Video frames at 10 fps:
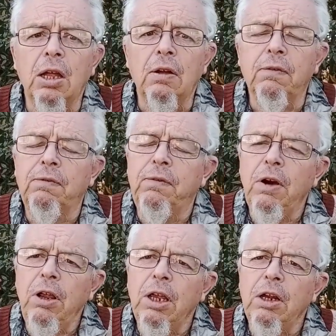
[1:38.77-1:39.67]

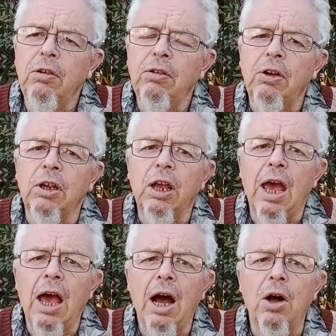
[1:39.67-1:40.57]
Very interesting
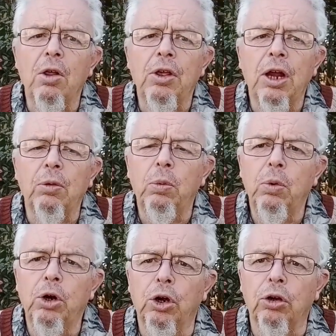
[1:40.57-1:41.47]
how that
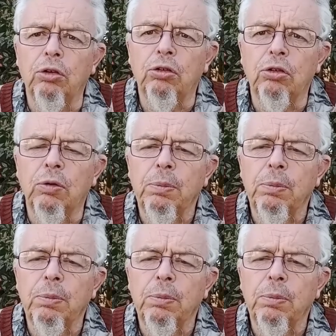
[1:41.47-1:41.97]
works.